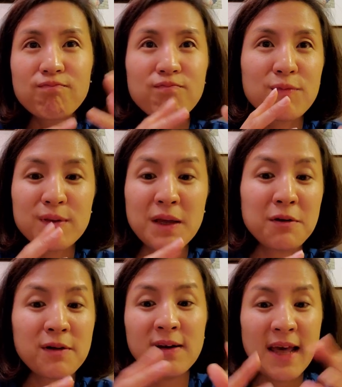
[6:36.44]

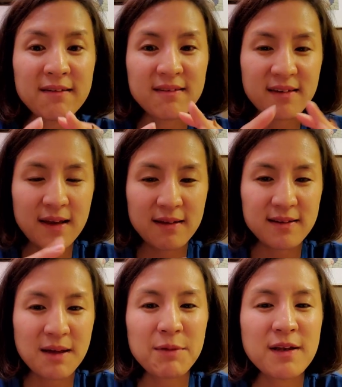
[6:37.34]
they're less
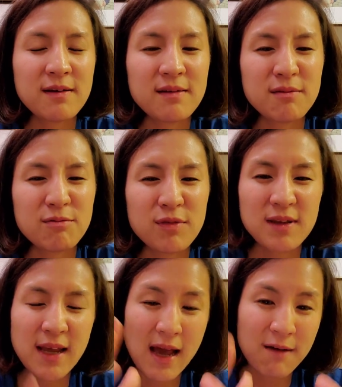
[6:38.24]
dense.
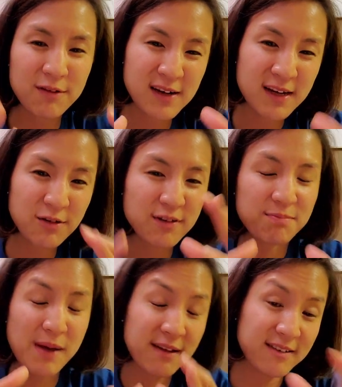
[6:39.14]
They have a little
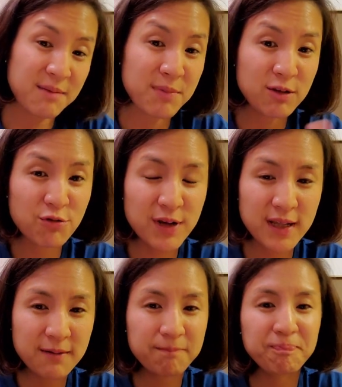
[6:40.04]
space in
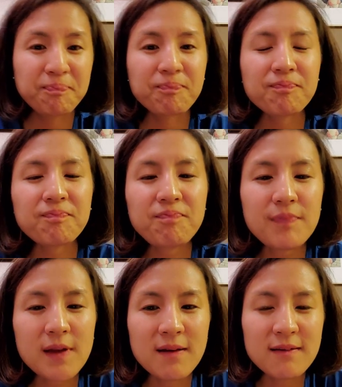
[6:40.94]
between.
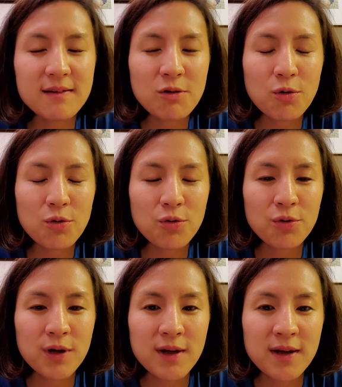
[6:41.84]

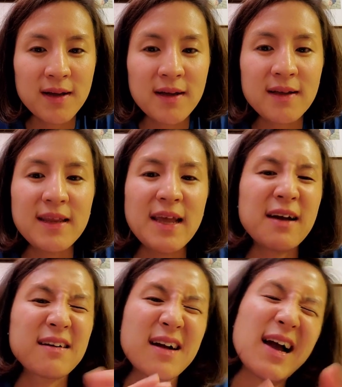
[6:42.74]
So they
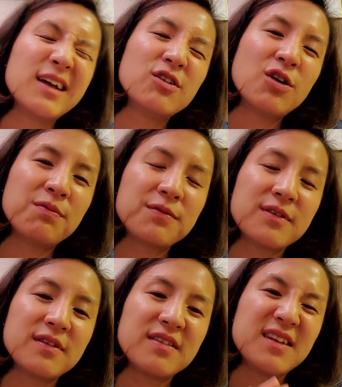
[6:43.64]
are kind of
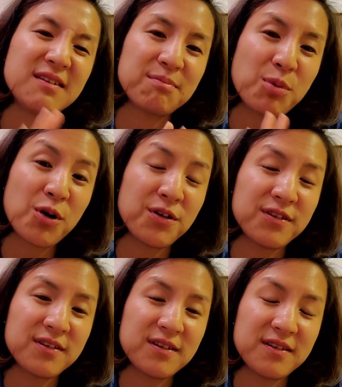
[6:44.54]

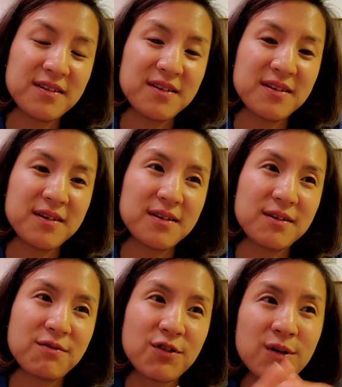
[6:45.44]
dispersed
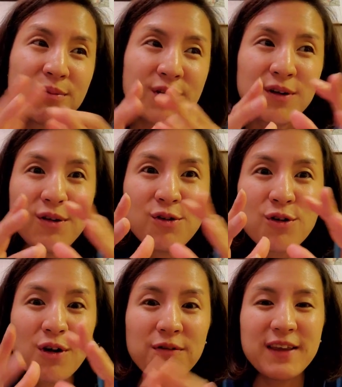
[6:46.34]
from the
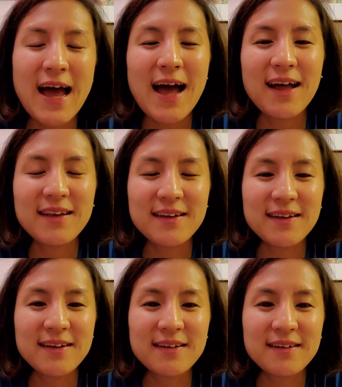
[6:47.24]
look of that.
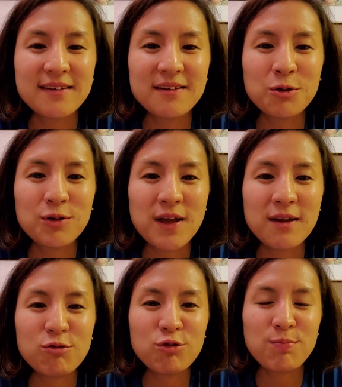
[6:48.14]
So
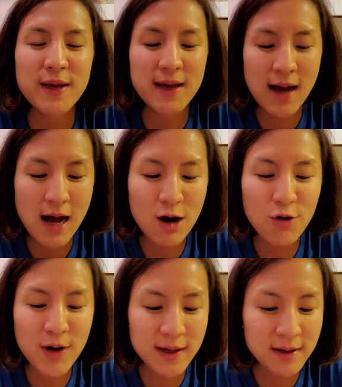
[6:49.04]
that would be
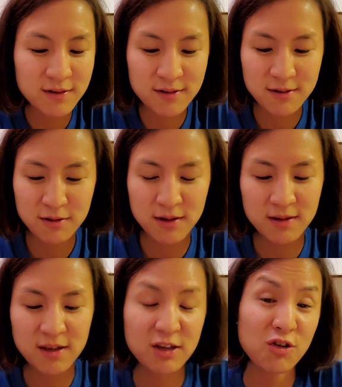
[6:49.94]
how I just
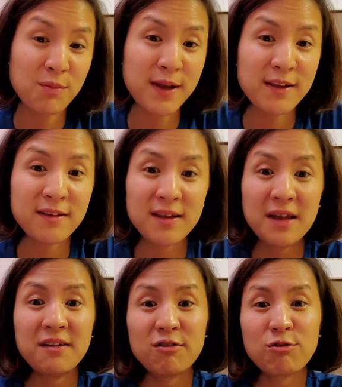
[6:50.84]
determine
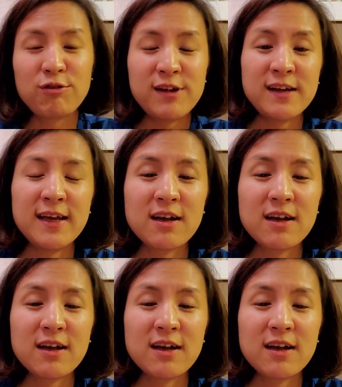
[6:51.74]
that it's really